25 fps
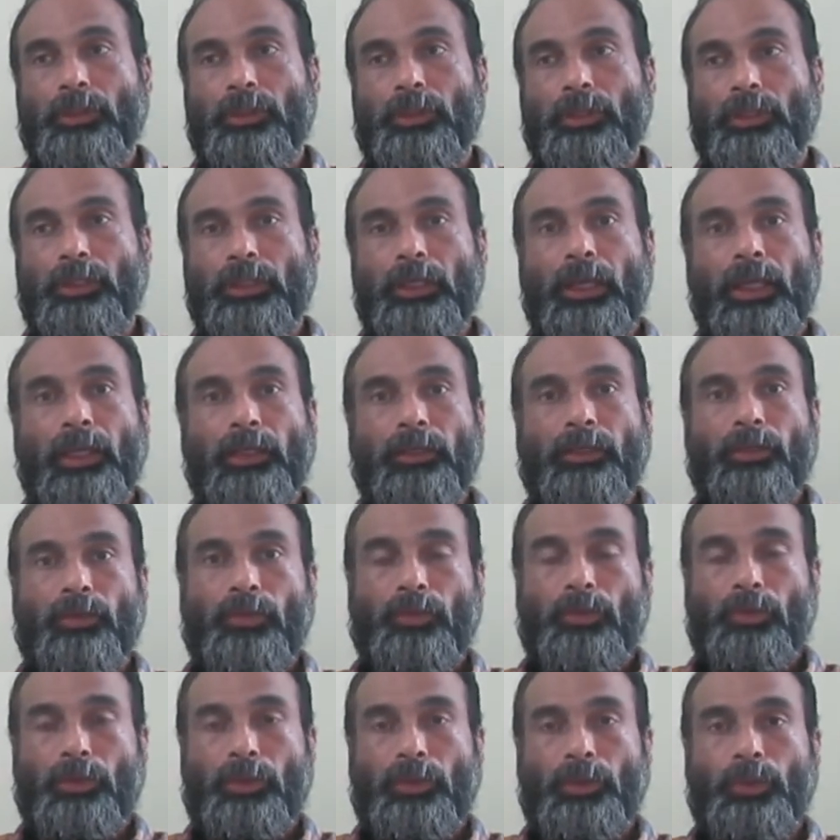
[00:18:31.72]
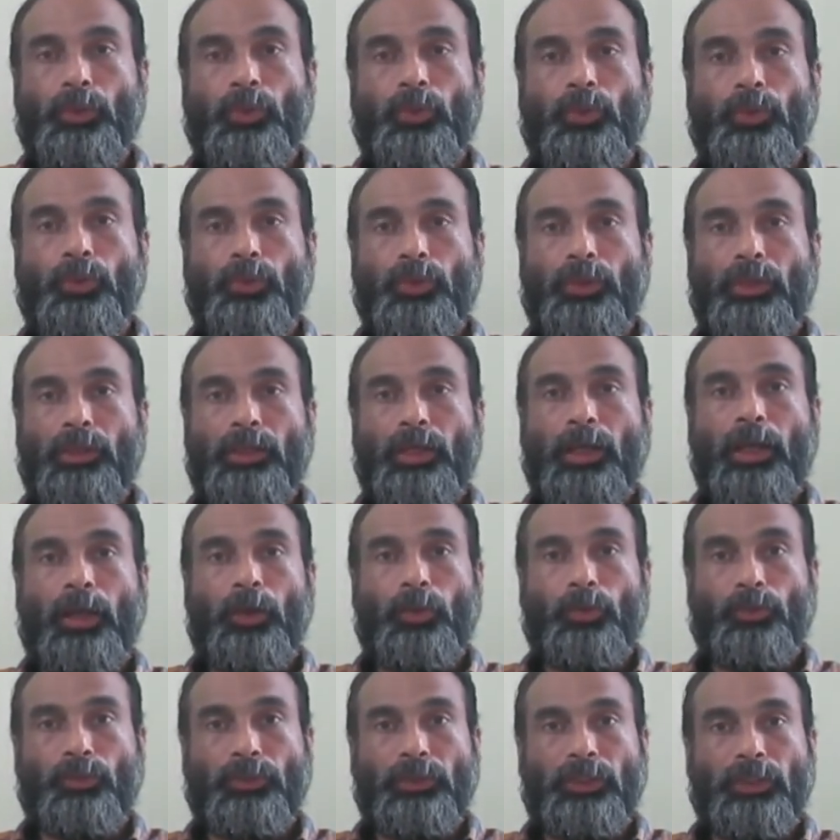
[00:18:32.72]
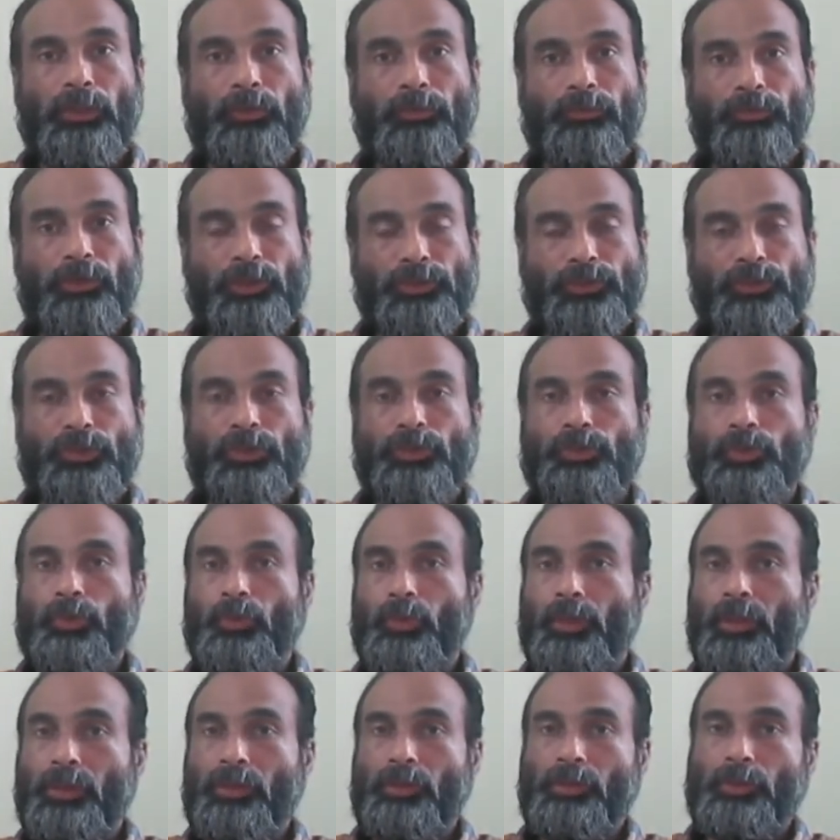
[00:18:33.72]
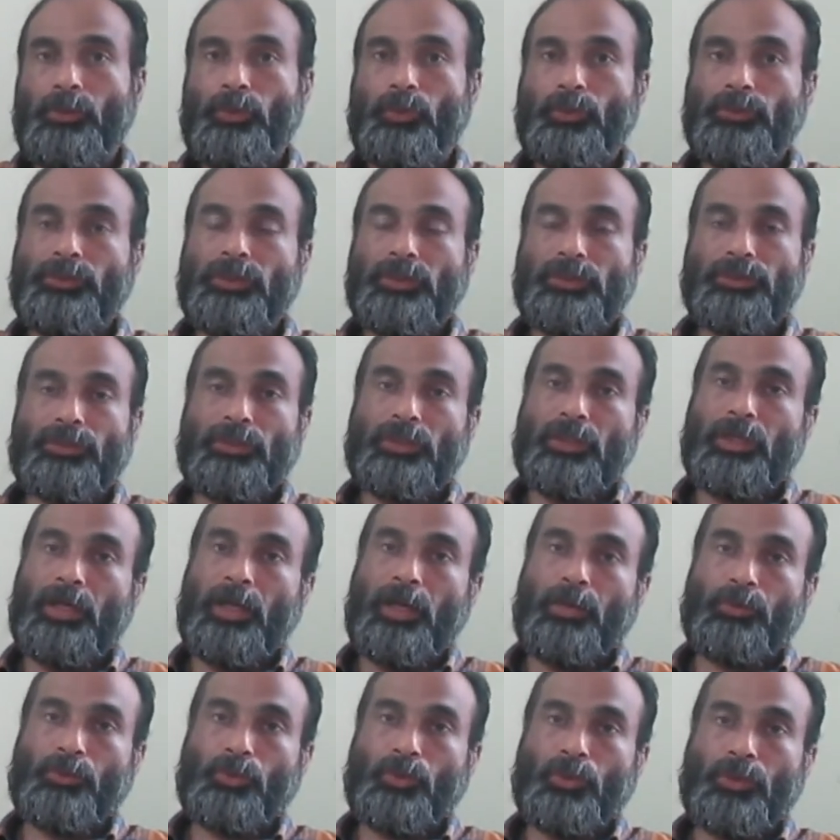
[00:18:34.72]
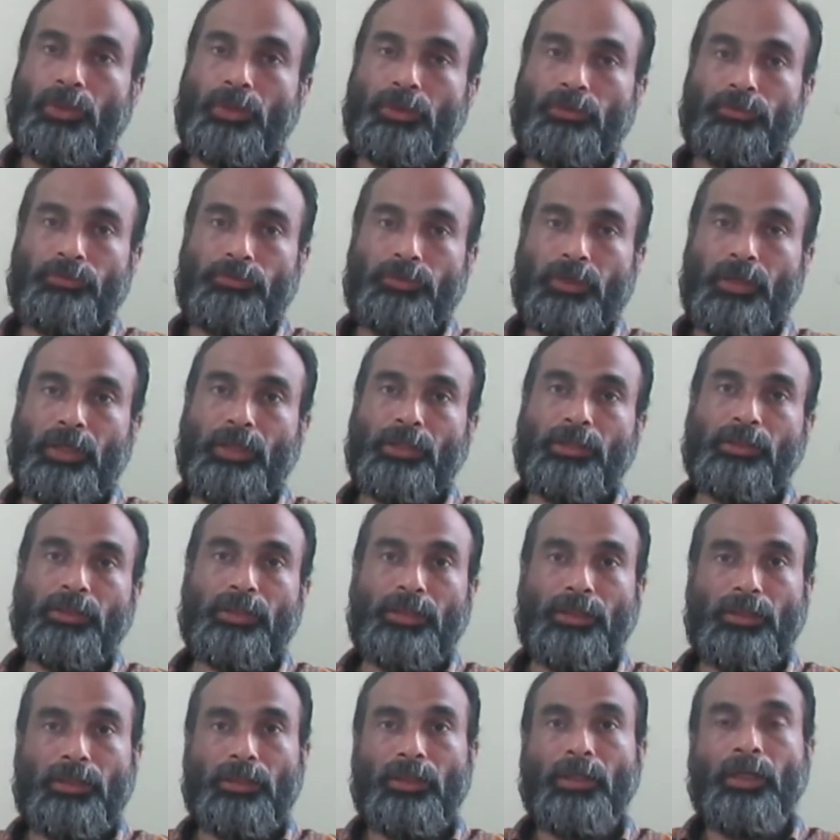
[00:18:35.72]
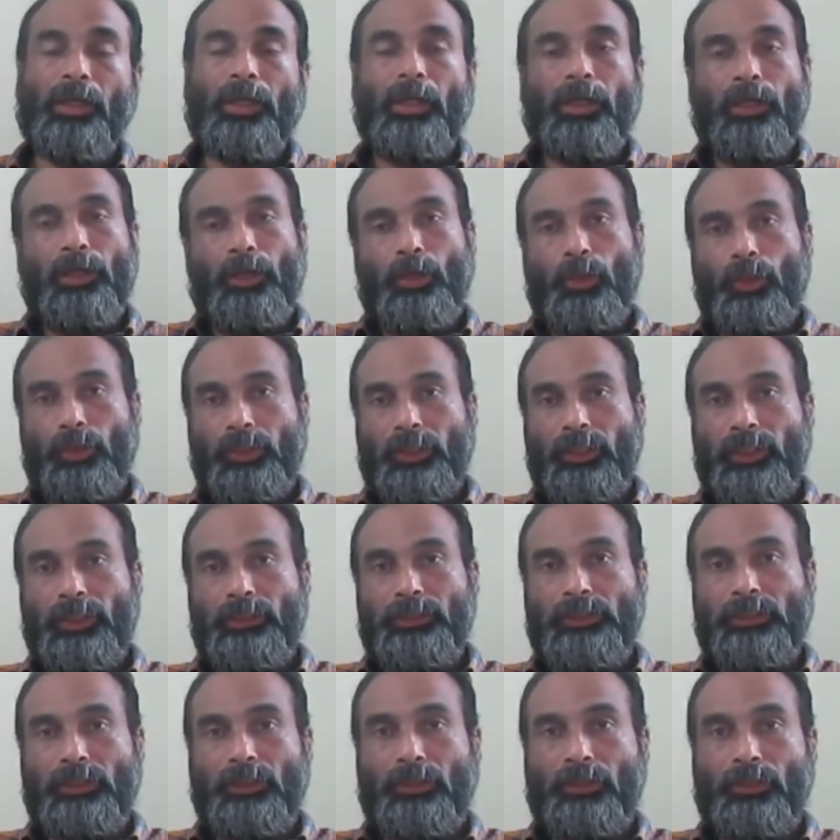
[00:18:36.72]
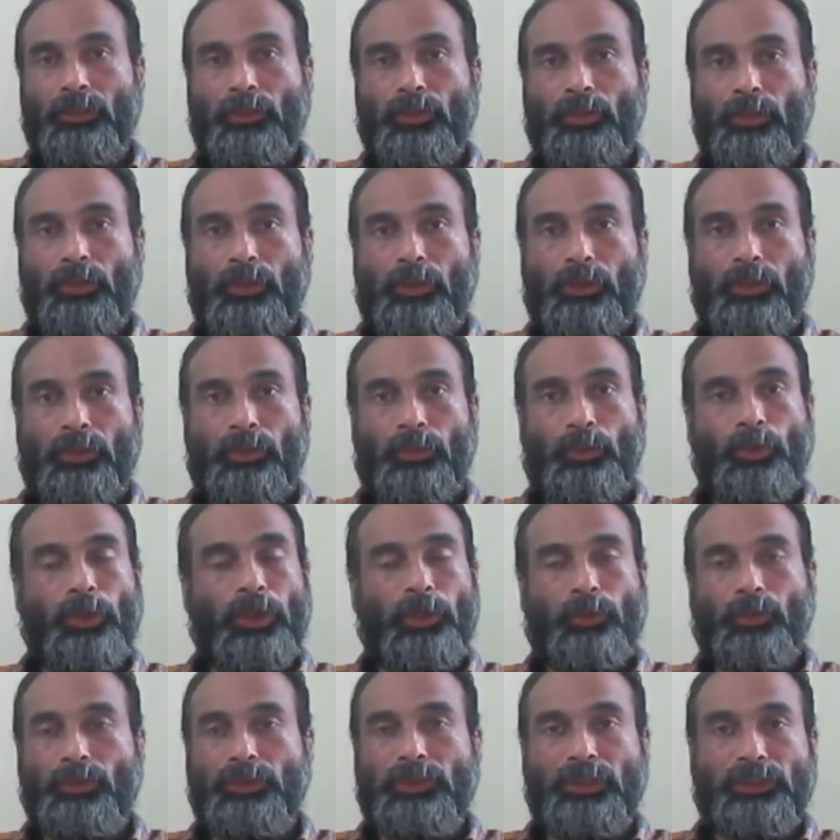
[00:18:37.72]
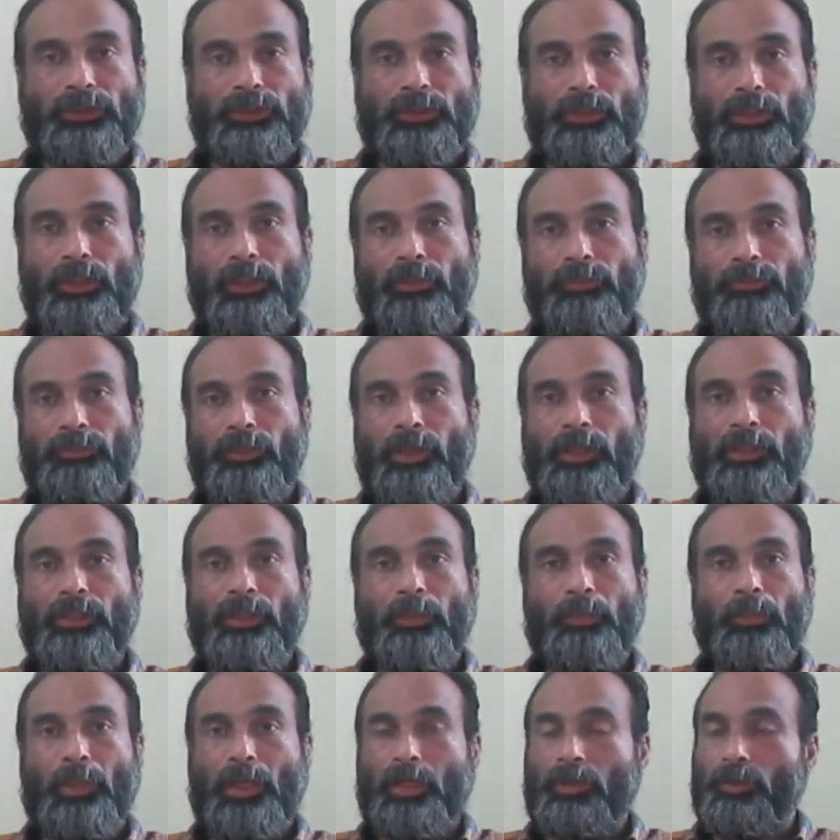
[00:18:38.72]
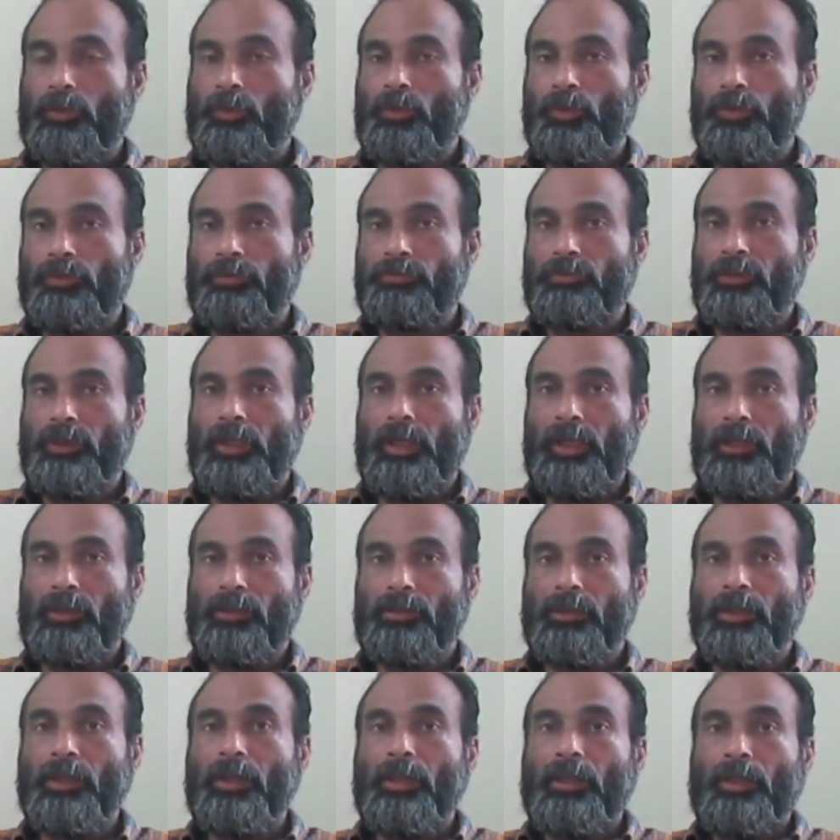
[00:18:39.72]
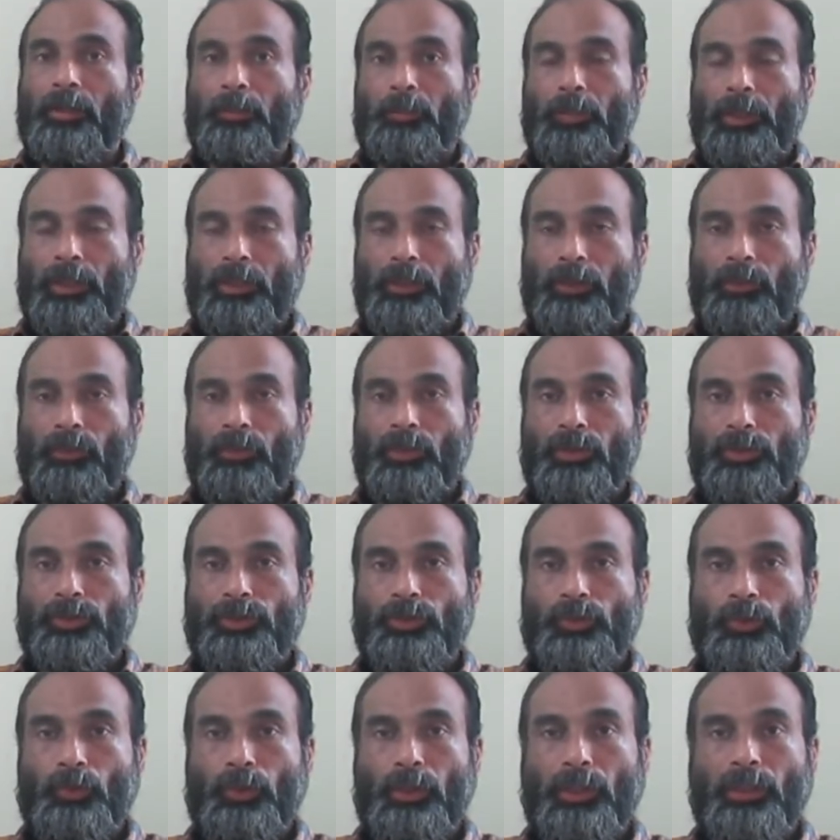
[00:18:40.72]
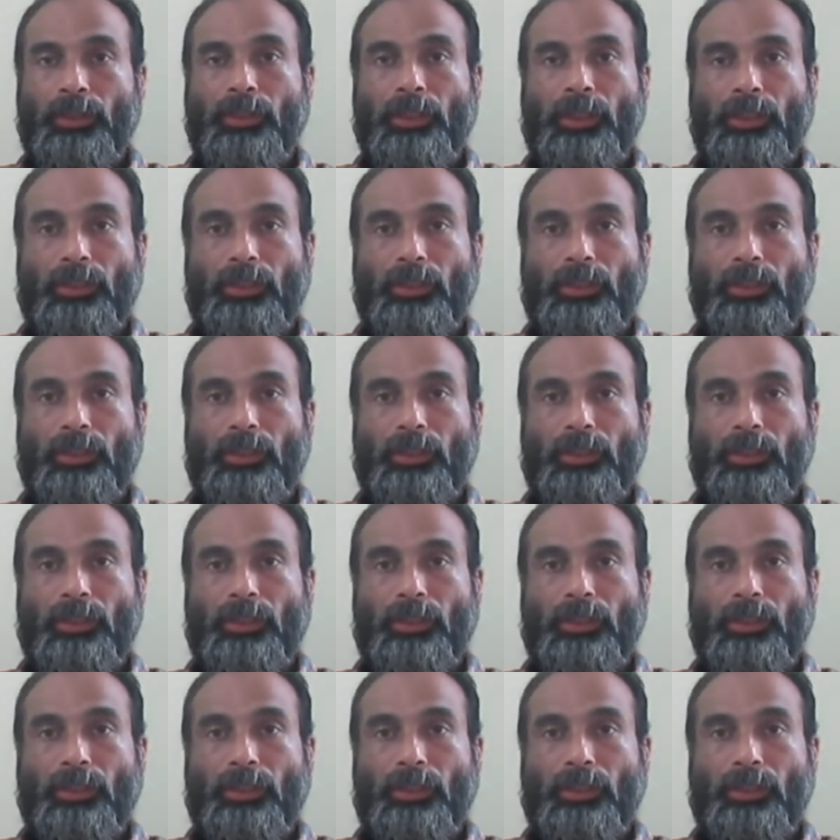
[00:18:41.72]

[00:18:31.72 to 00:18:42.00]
you have the first student, you just have to define the location. You have to just define the mark of that particular student.